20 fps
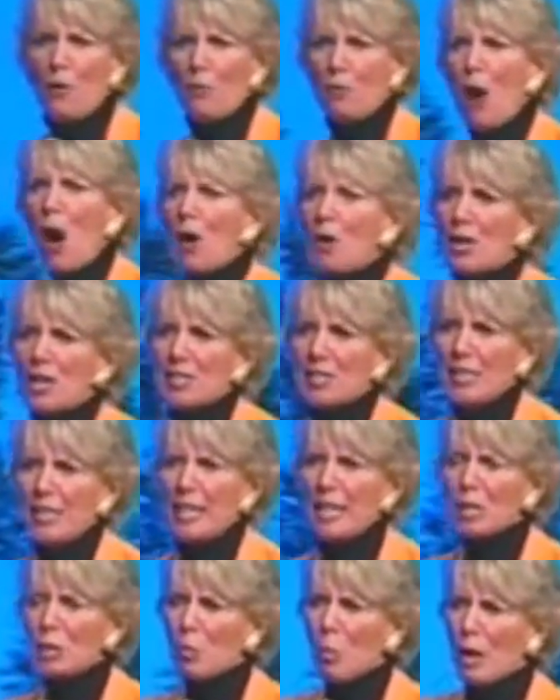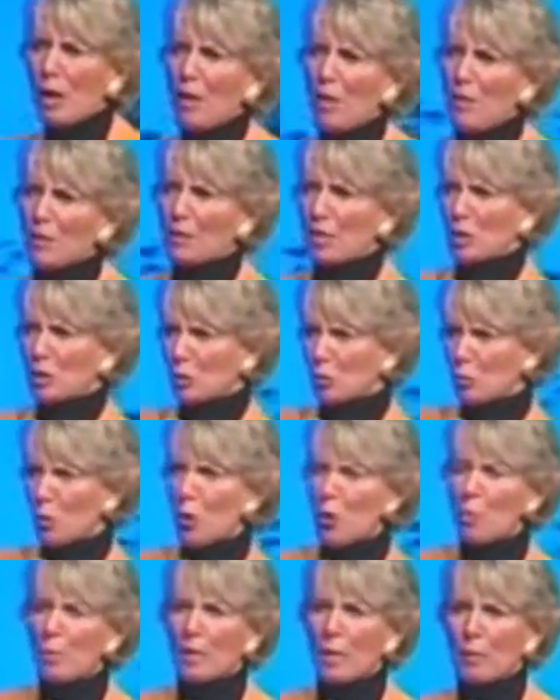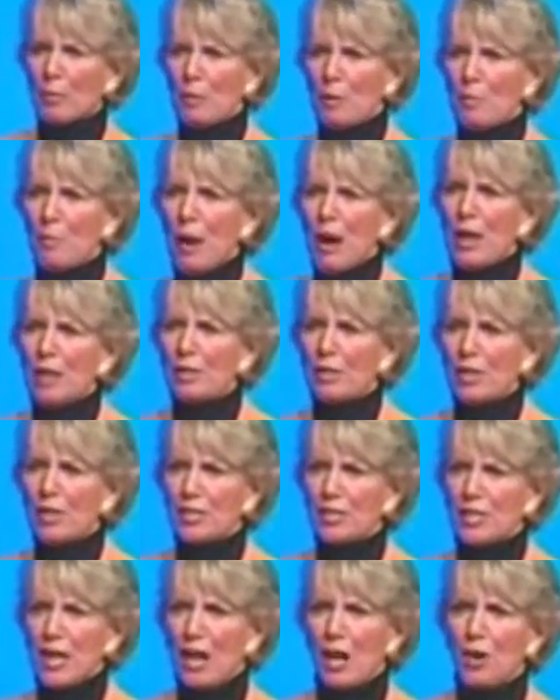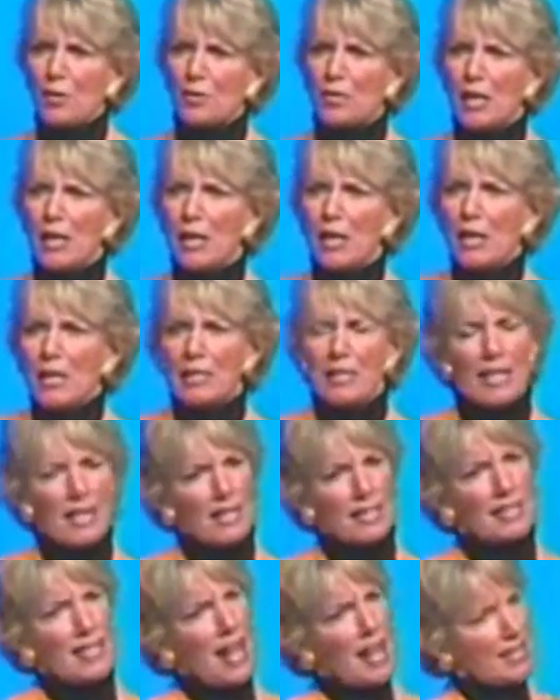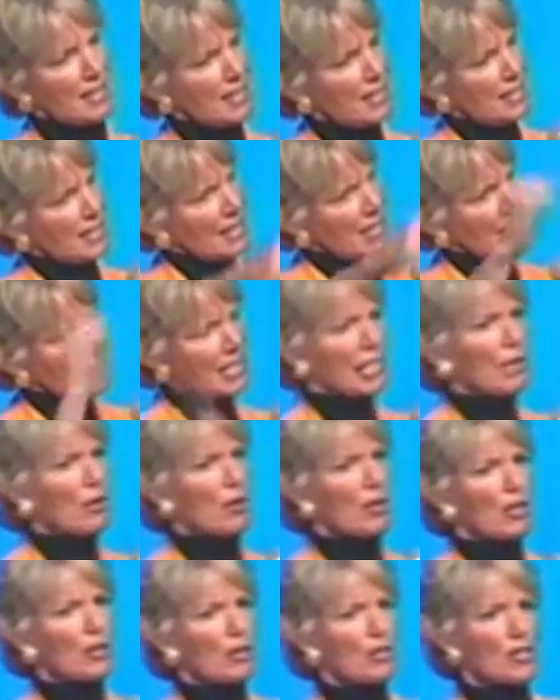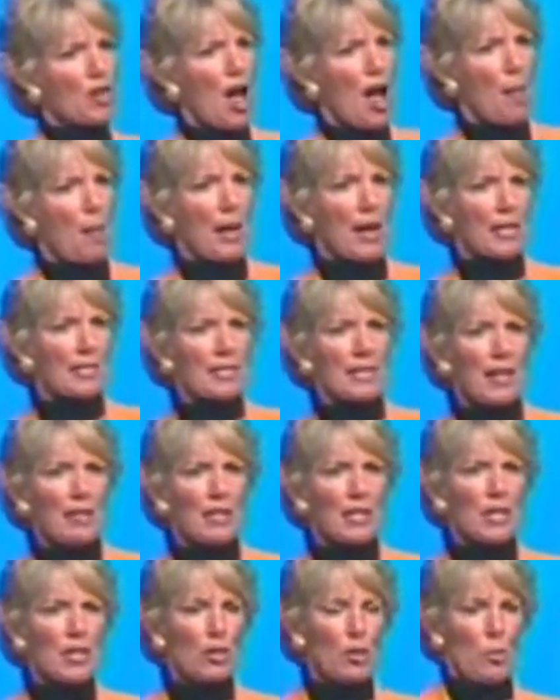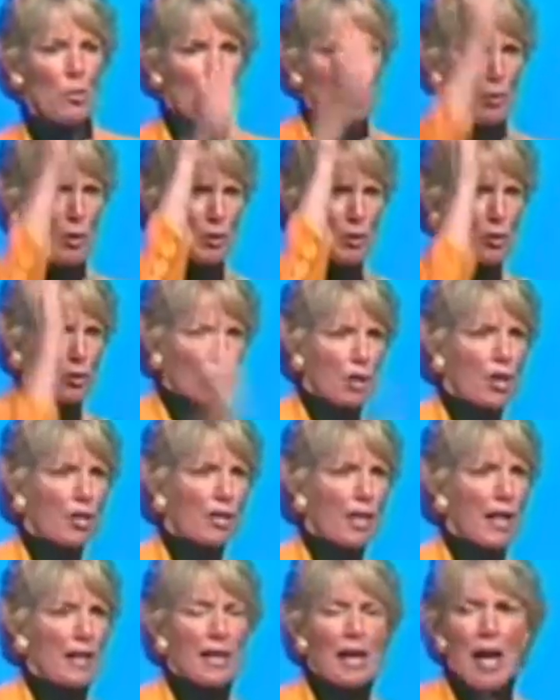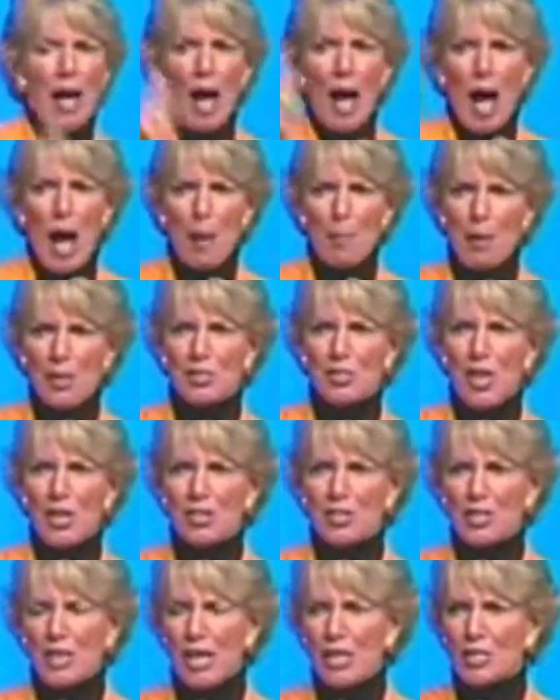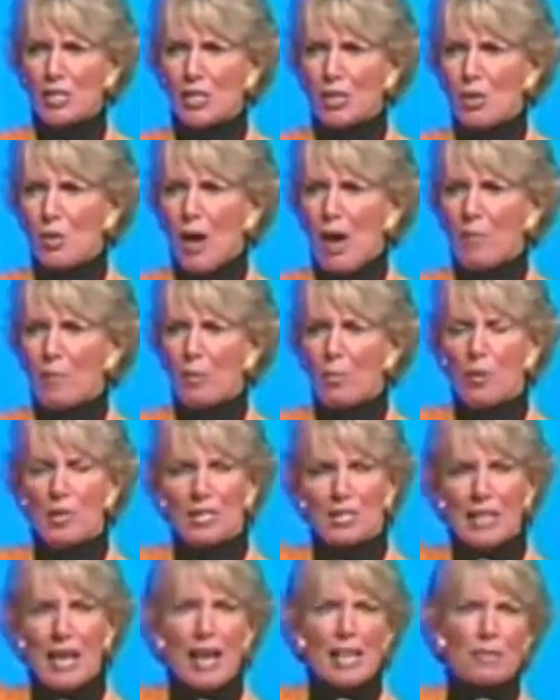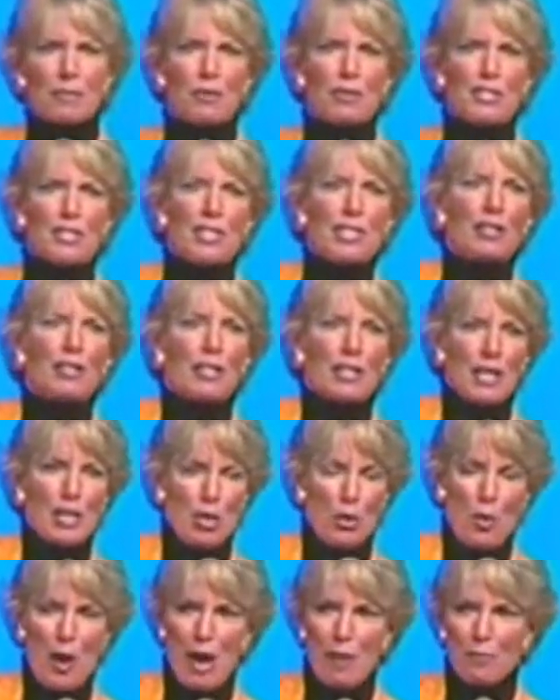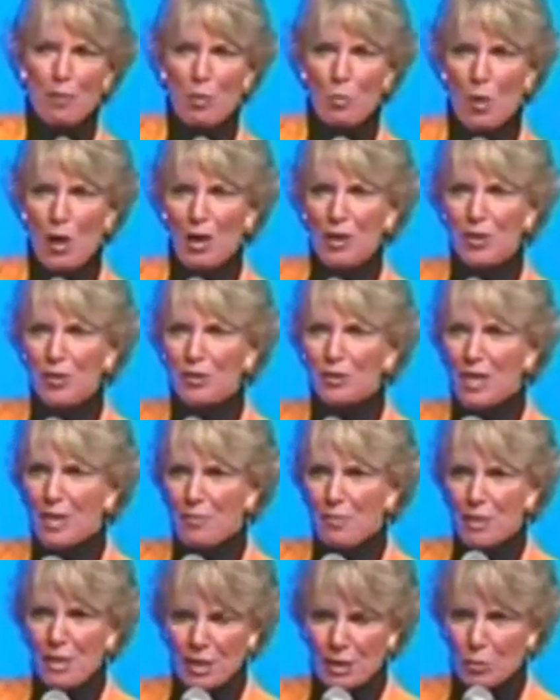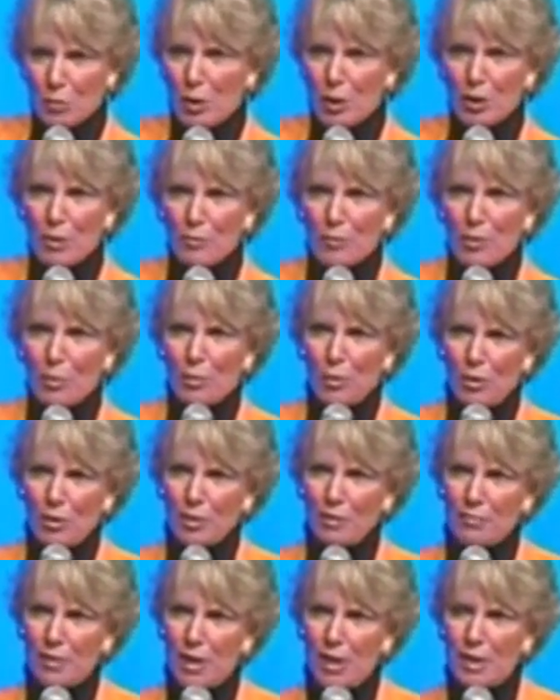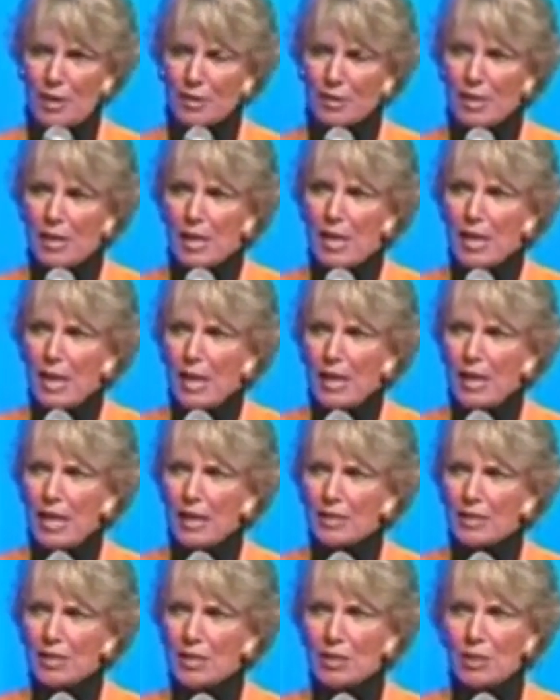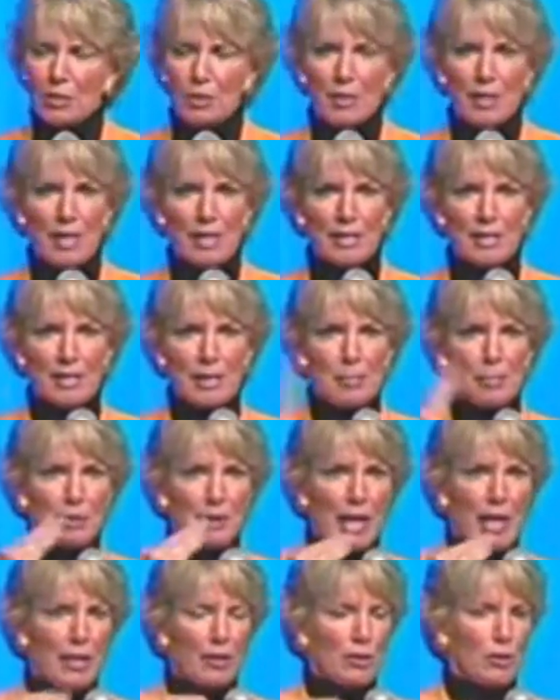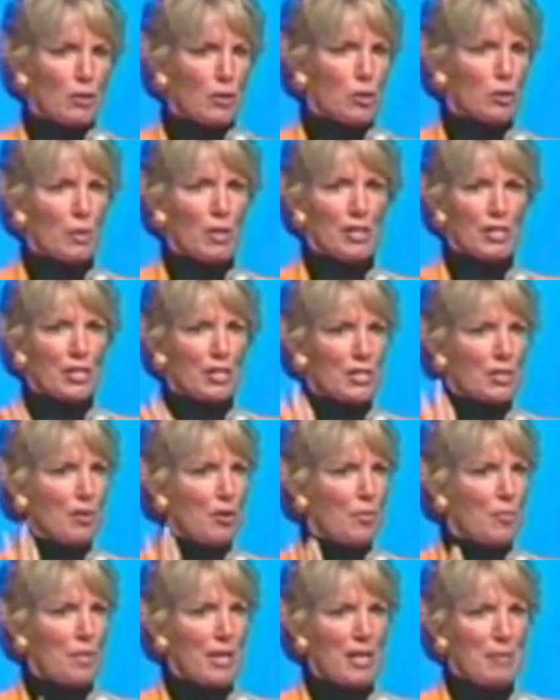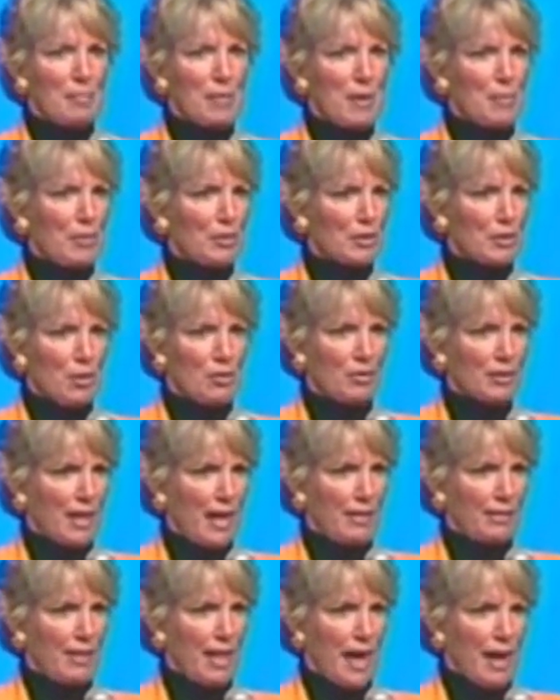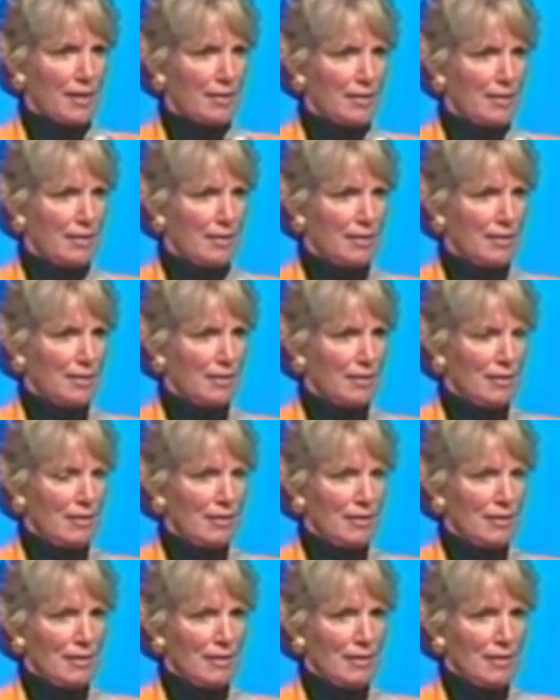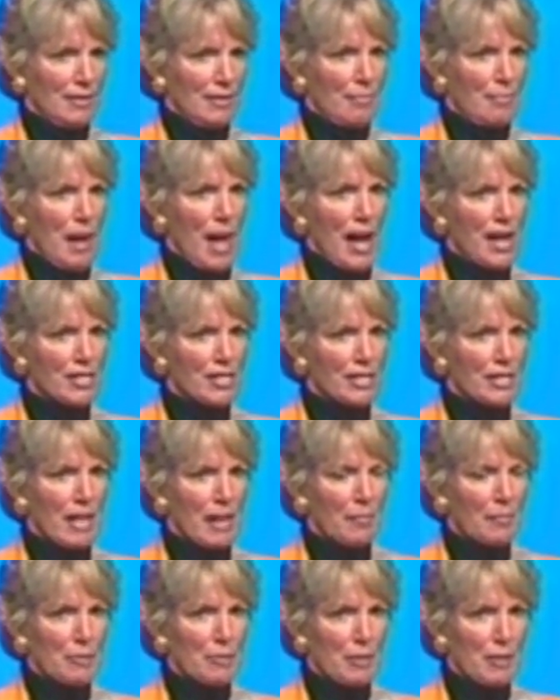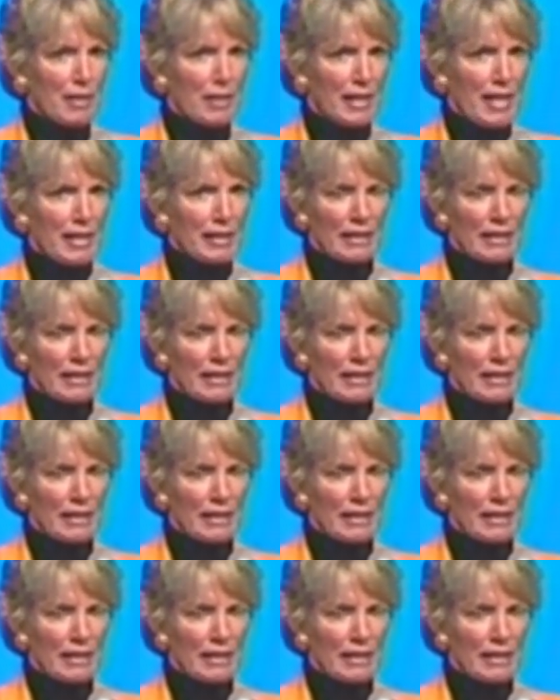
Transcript: focus that each one in this room can remind ourselves. Success is an interior job. It has nothing to do with what you look like, how much education you have, or what size facility you have, or where you live in this wonderful world of ours. It has to do with that simple attitude switch, and so many people don't get that. Passion comes with it in.